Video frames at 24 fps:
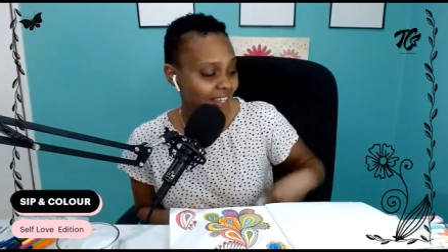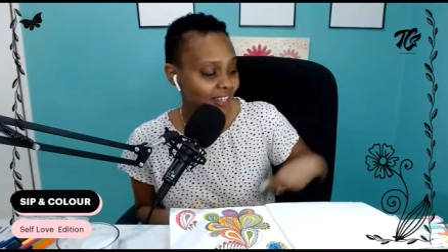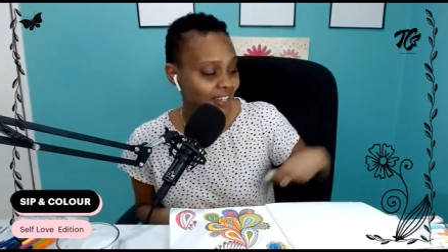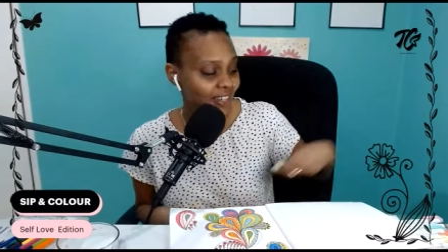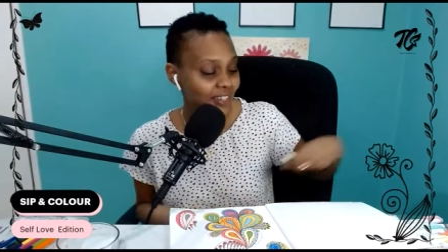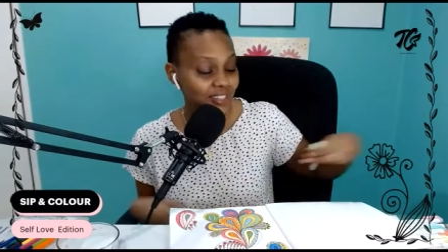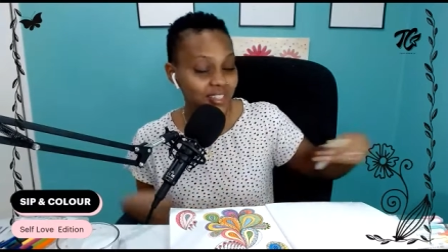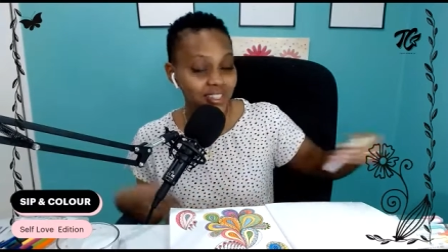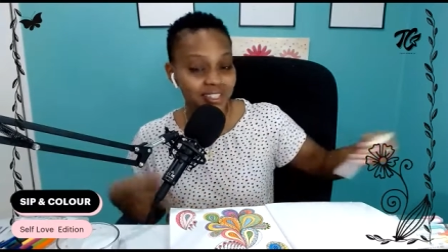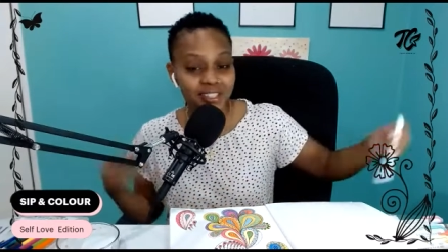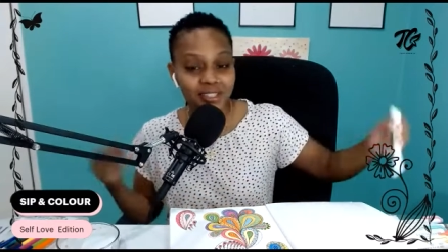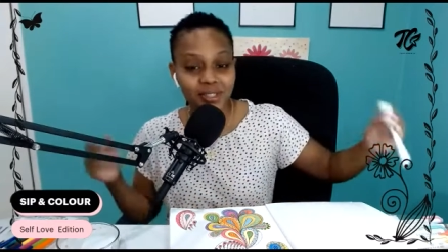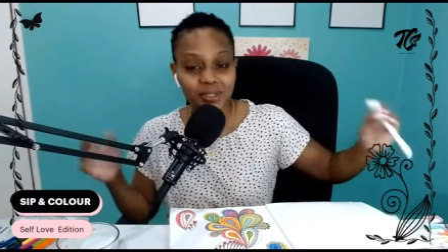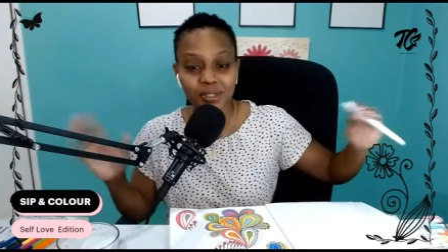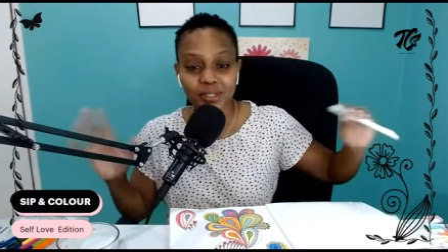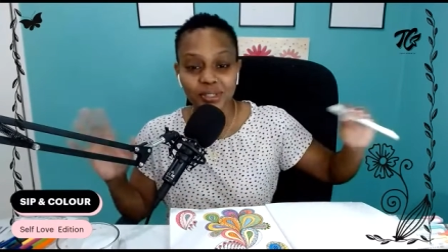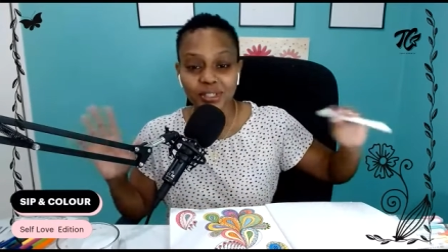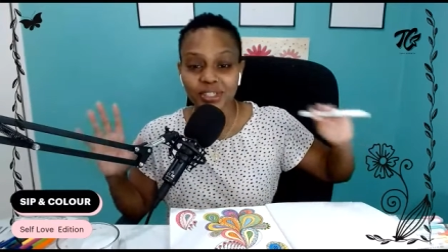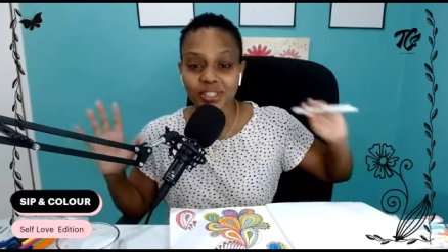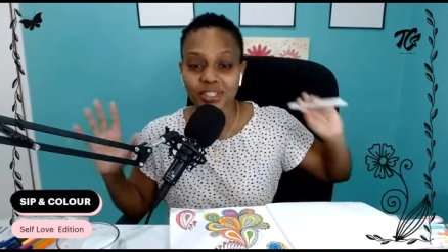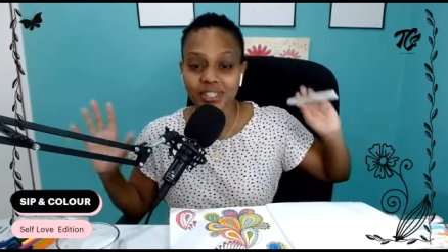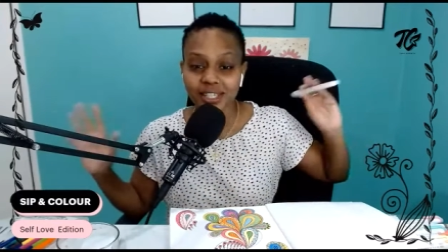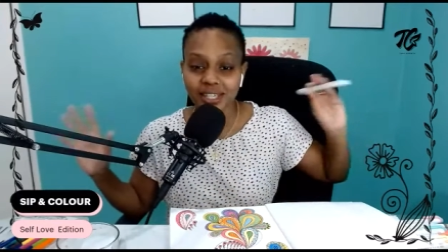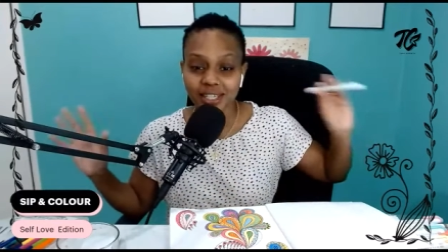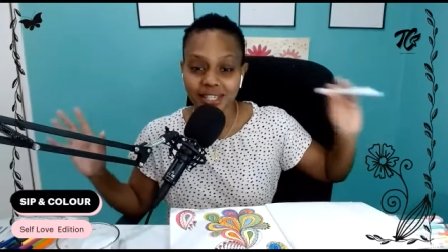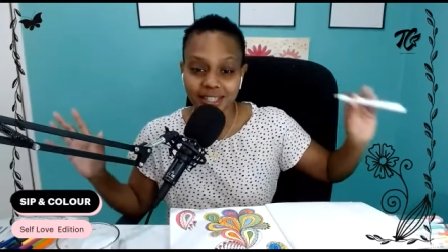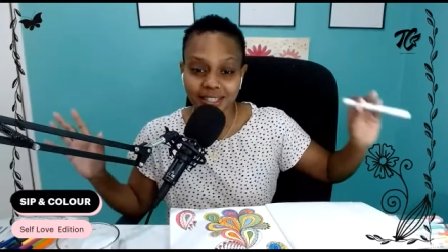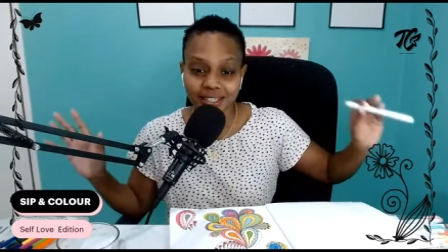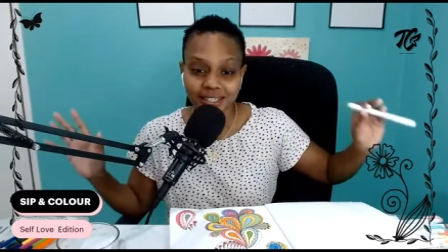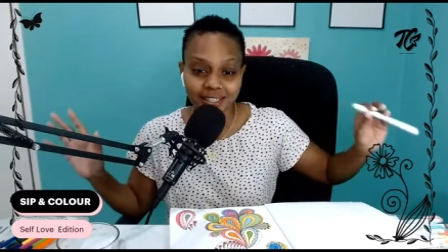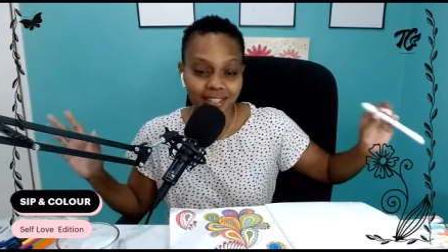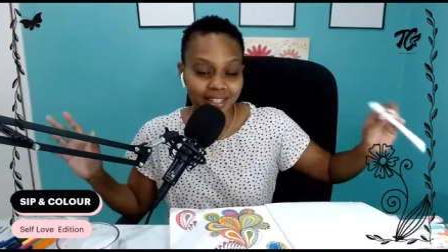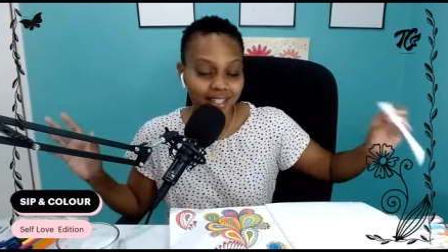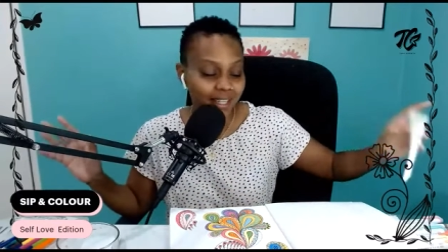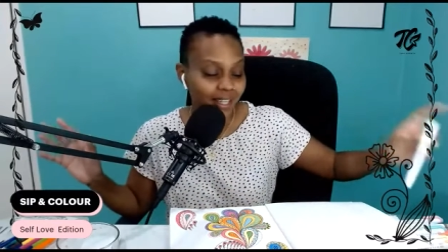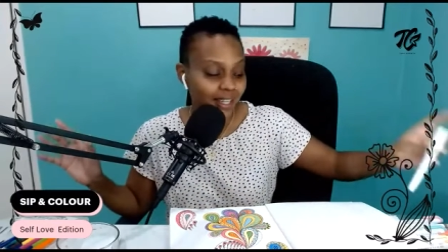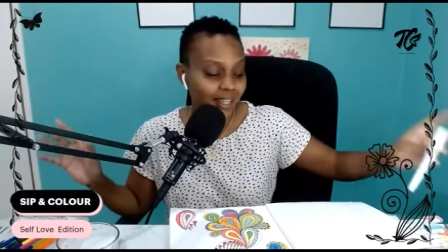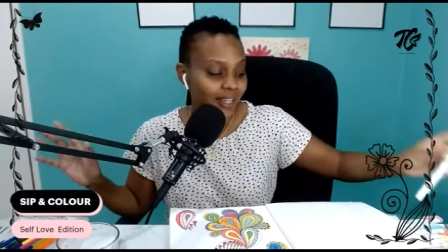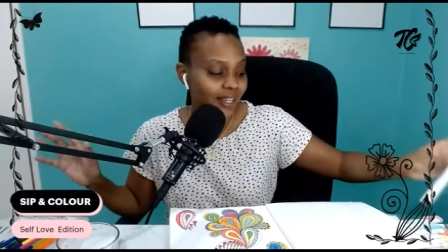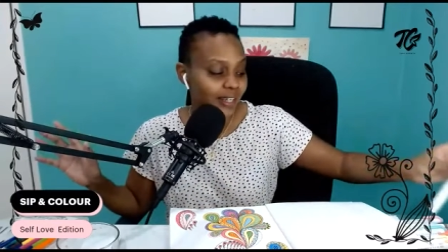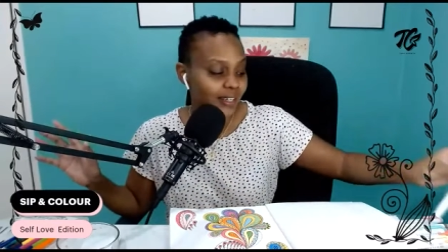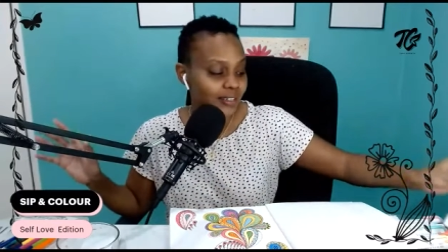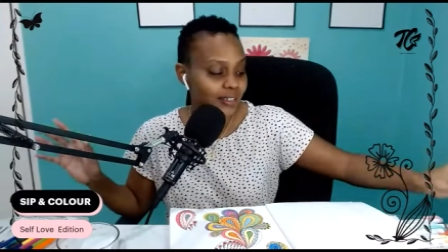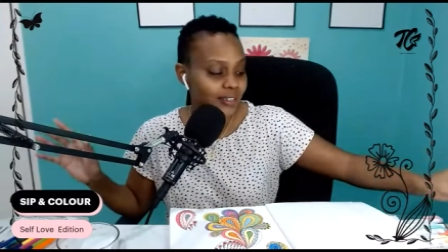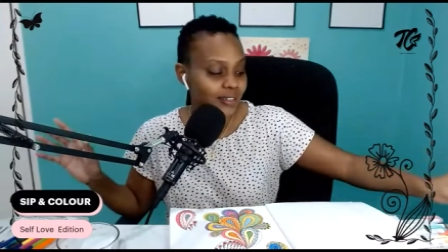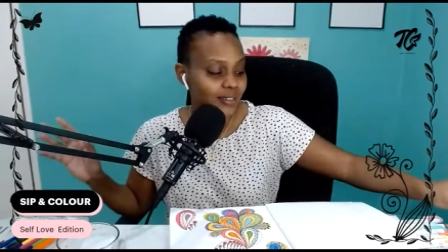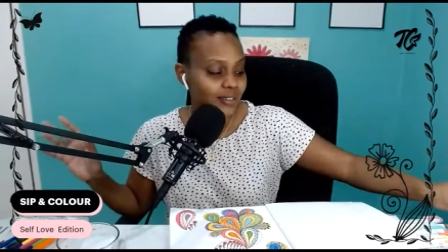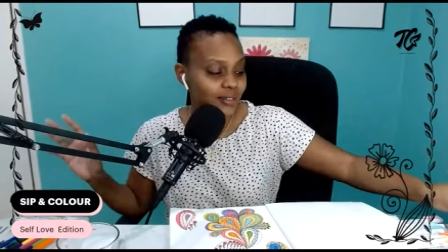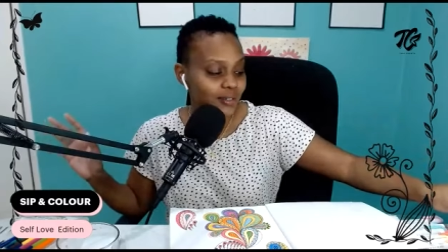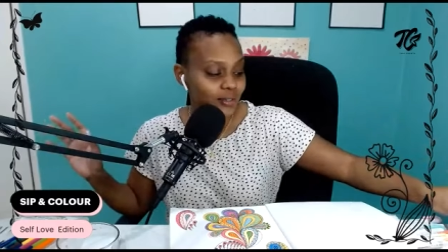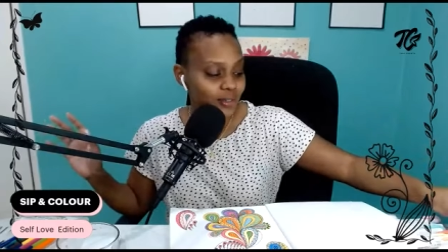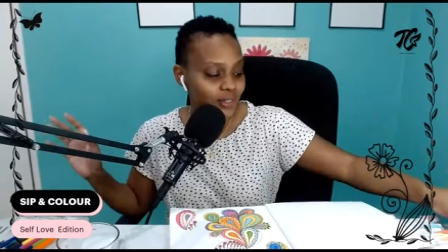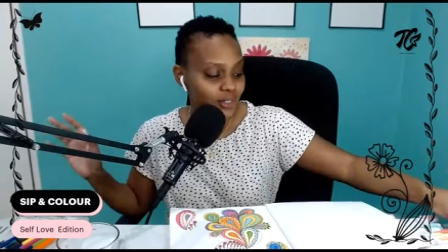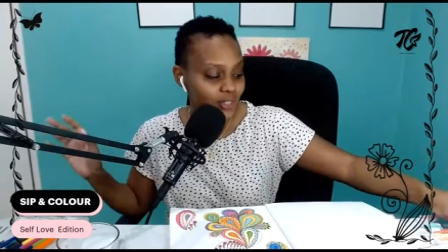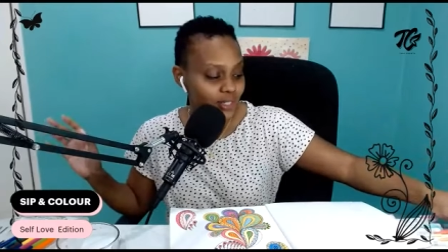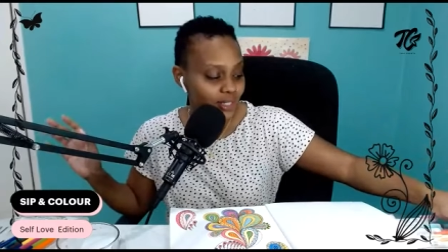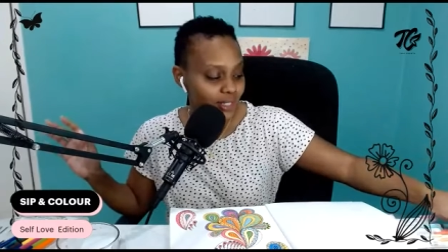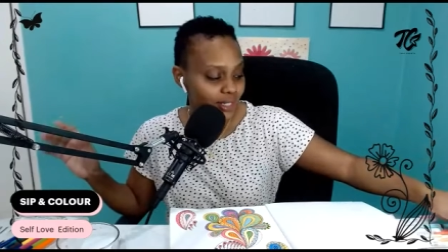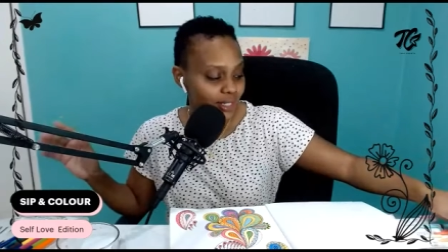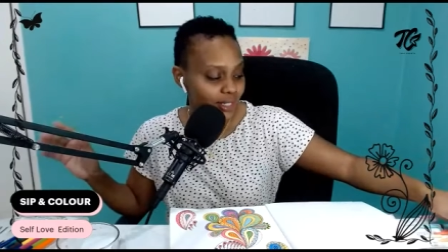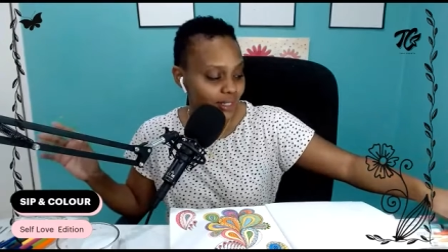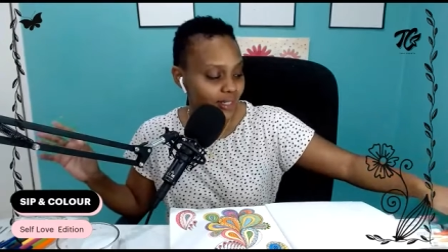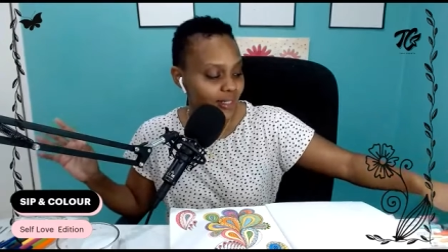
This is no shade. This is no shade.